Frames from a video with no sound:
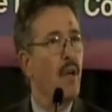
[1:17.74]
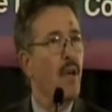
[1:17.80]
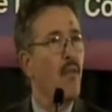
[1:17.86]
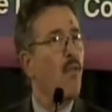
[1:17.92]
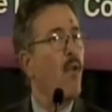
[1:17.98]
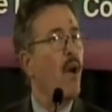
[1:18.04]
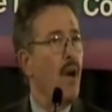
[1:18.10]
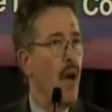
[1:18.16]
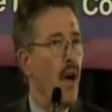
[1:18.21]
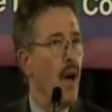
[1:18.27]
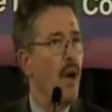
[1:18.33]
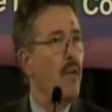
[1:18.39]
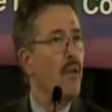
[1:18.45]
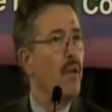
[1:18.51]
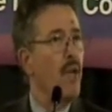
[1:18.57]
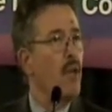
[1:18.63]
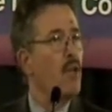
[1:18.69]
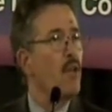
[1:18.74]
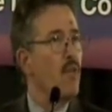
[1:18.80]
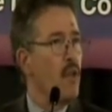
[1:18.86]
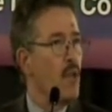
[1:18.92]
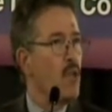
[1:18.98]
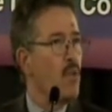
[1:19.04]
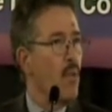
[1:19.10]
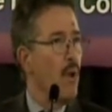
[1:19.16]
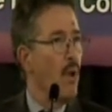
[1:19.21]
of what our
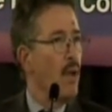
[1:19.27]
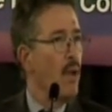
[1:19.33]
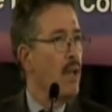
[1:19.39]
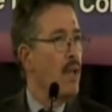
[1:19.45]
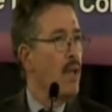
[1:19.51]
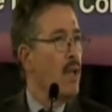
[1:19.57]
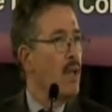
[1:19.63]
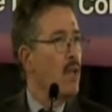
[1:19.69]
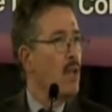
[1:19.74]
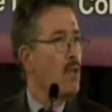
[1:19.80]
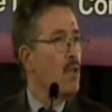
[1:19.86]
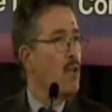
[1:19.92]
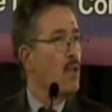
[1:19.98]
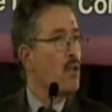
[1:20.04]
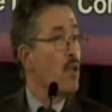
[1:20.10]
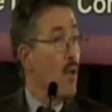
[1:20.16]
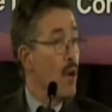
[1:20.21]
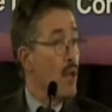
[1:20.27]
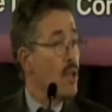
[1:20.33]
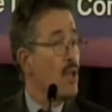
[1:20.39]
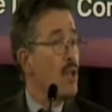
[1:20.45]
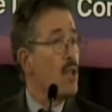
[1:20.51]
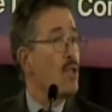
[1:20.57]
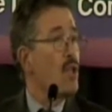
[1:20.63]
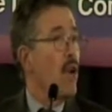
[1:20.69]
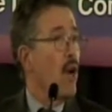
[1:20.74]
individual
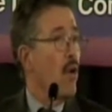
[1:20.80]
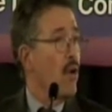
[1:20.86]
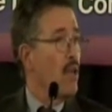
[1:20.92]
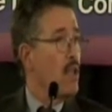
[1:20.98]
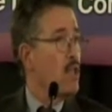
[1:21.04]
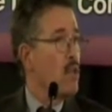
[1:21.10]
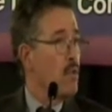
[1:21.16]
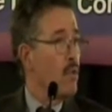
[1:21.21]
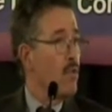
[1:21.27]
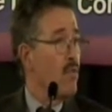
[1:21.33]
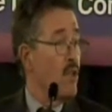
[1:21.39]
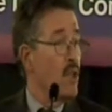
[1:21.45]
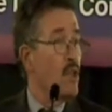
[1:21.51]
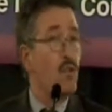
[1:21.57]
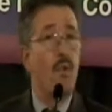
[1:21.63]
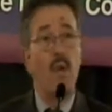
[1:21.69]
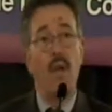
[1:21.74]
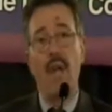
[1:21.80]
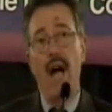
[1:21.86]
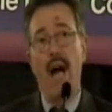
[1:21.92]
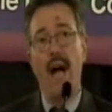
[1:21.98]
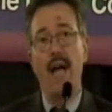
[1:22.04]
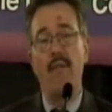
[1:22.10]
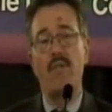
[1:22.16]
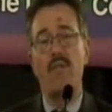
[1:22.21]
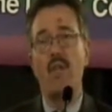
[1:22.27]
choices and our individual
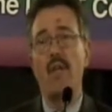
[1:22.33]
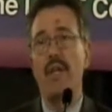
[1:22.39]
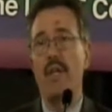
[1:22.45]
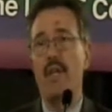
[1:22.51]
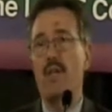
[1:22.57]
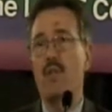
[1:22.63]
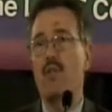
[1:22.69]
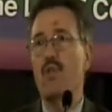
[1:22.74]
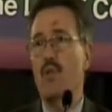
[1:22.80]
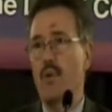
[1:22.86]
lives lead us